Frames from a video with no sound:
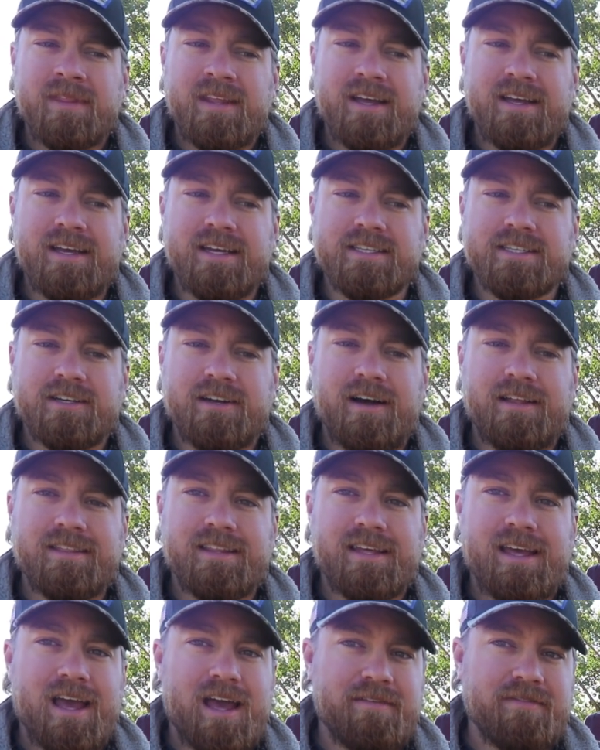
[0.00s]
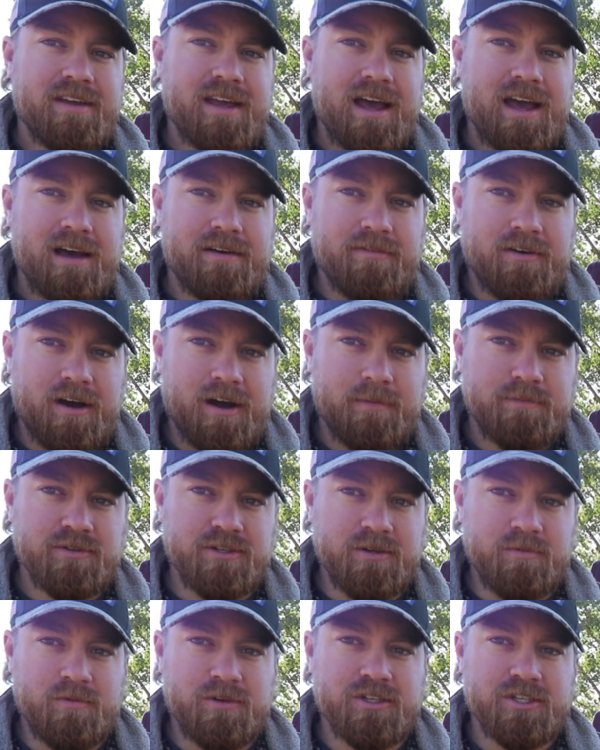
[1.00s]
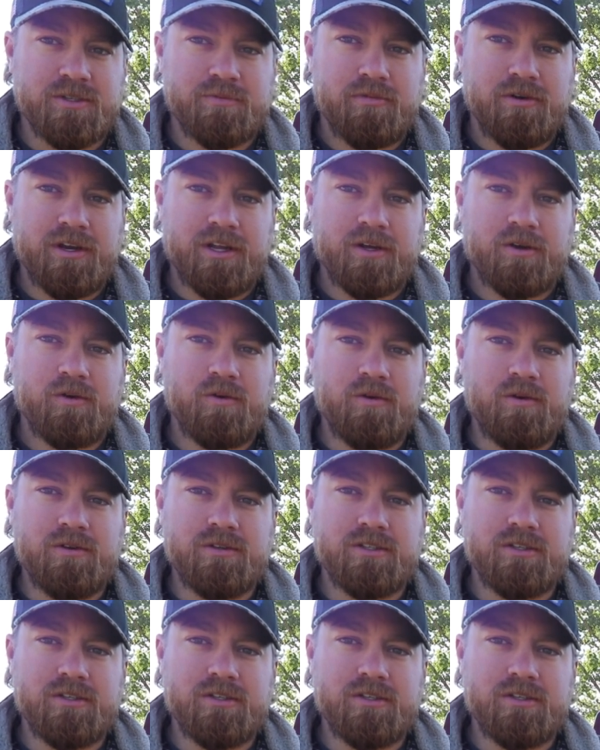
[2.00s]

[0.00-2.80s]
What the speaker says: it's got the heavy half option, which is pretty cool.